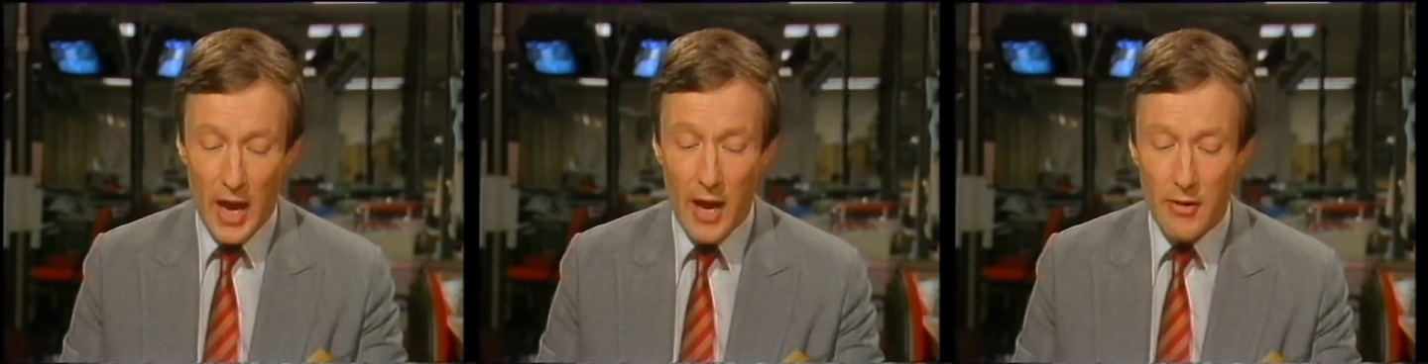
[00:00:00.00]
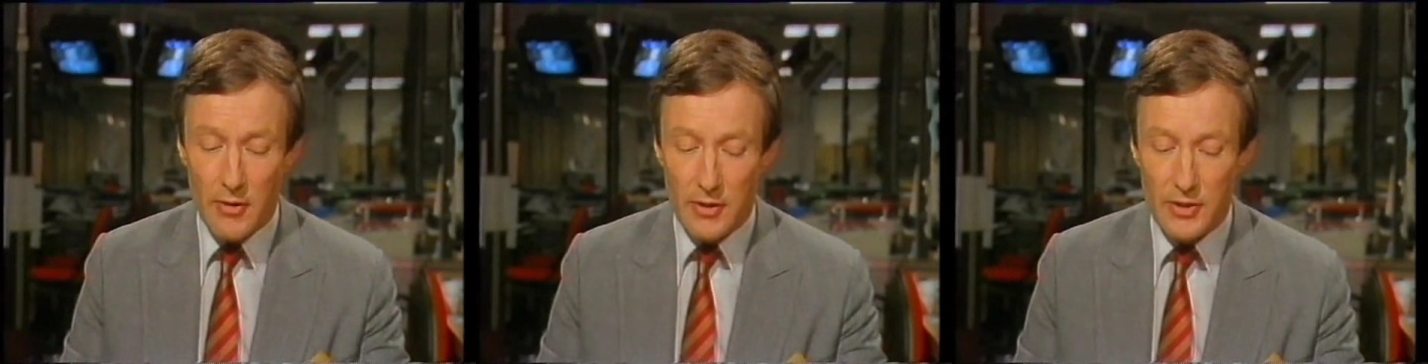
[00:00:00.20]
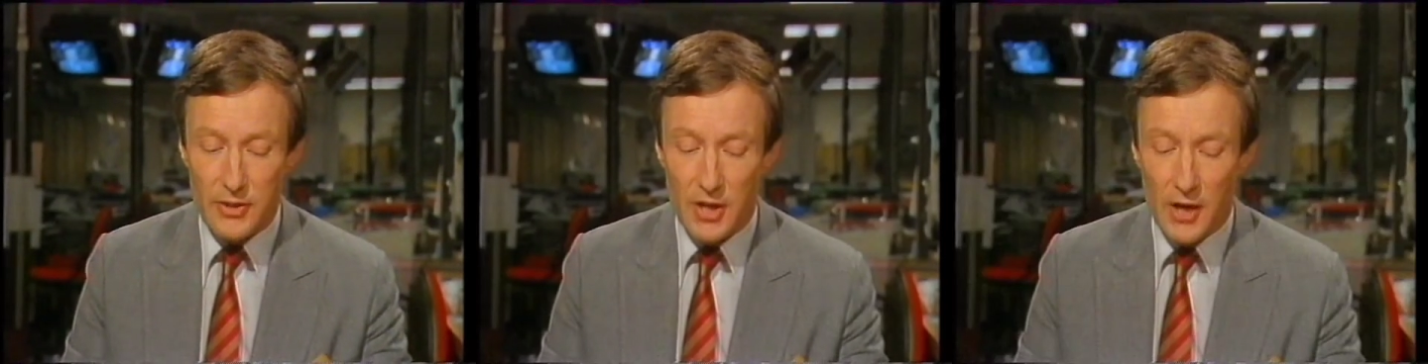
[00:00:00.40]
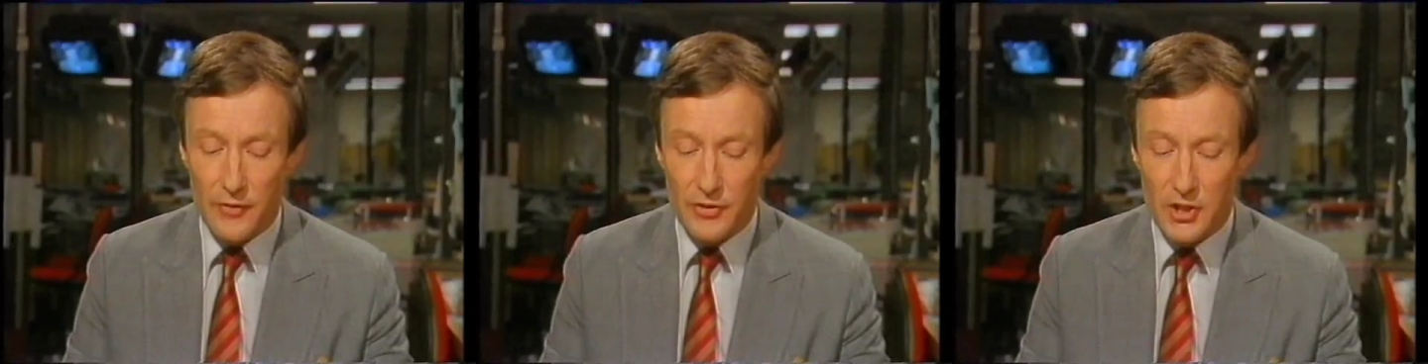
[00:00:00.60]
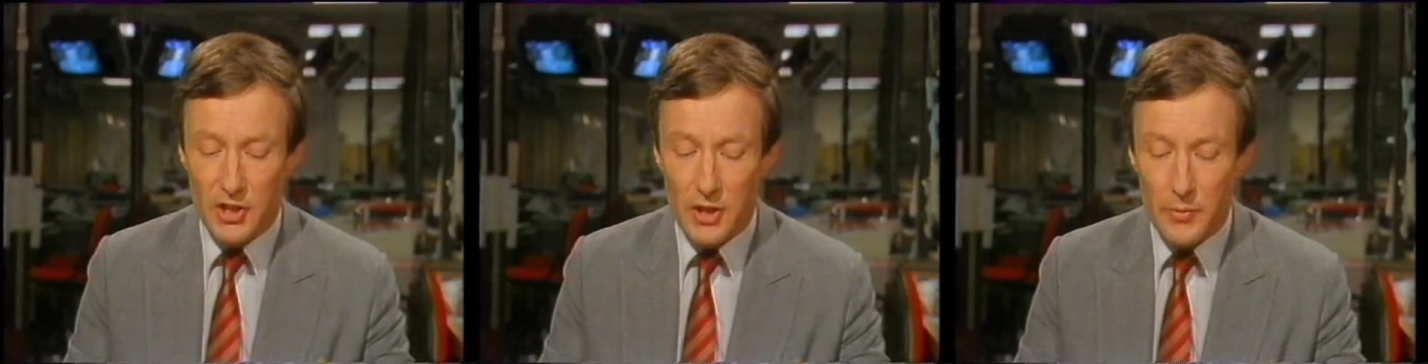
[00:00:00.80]
hours
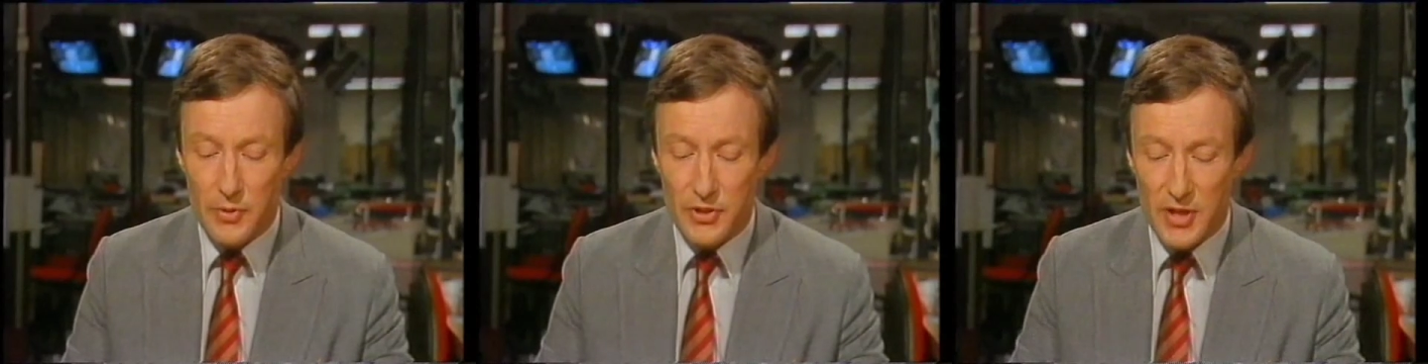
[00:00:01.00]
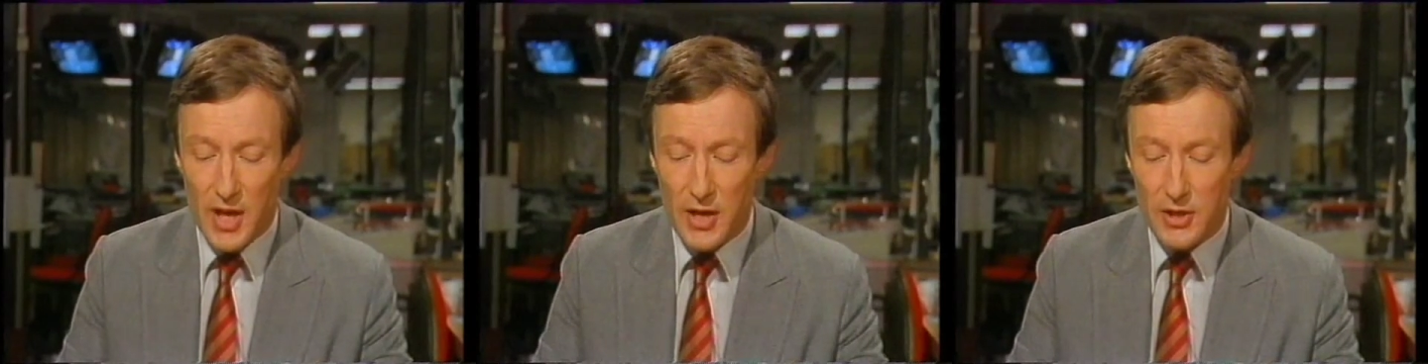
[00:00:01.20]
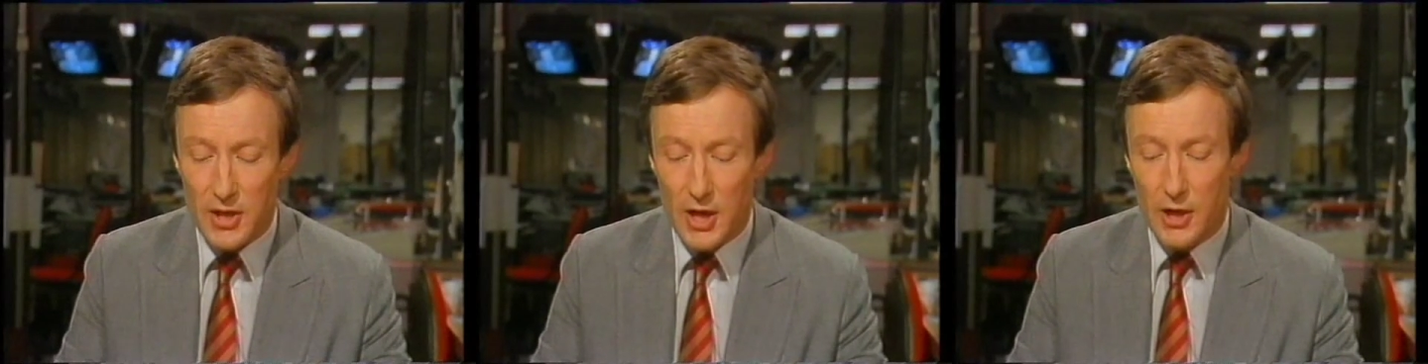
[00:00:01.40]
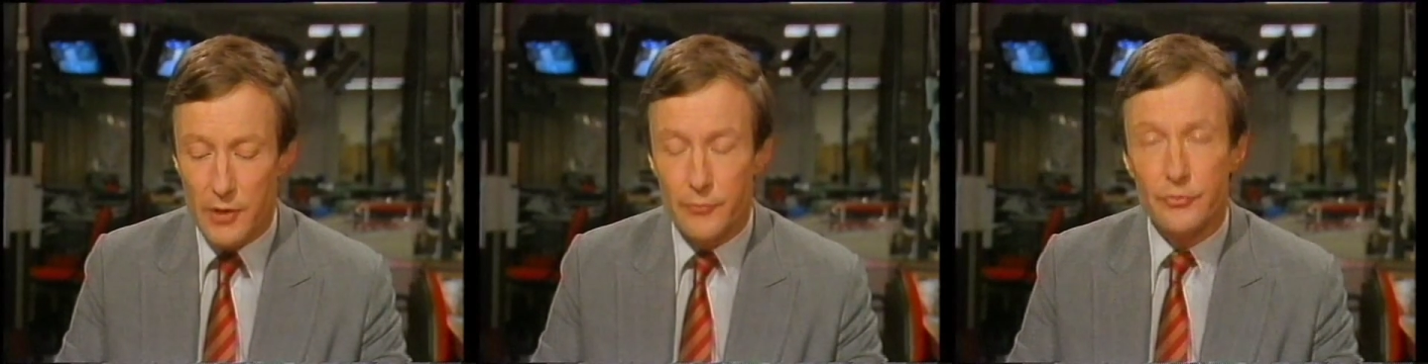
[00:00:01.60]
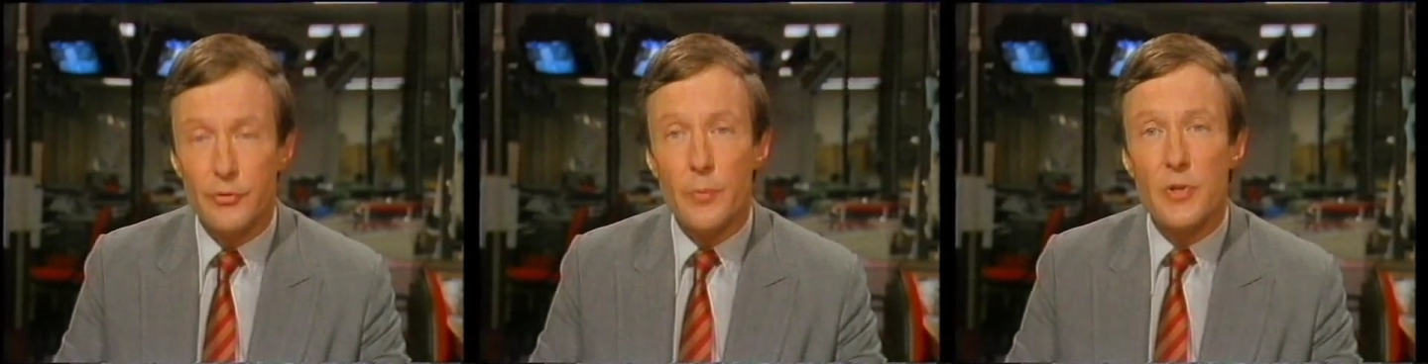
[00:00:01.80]
after she was sent
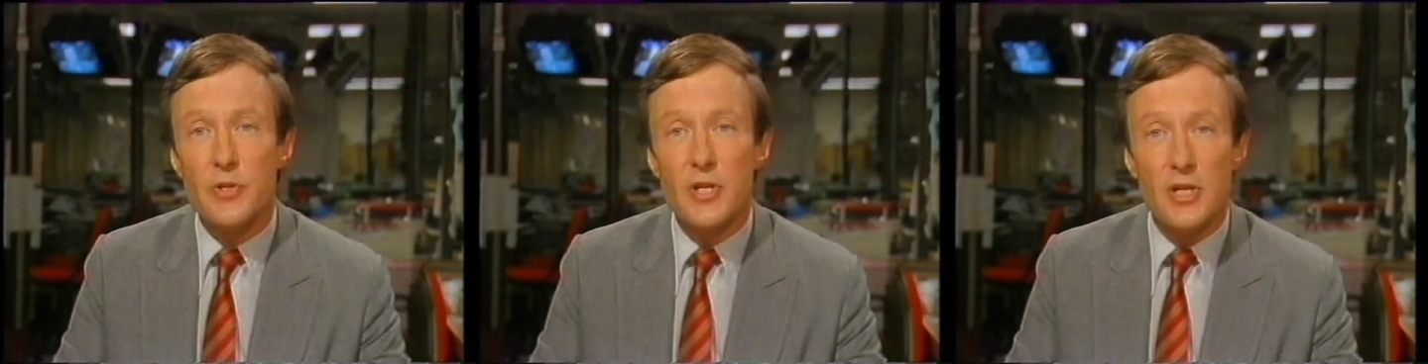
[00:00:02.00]
home from the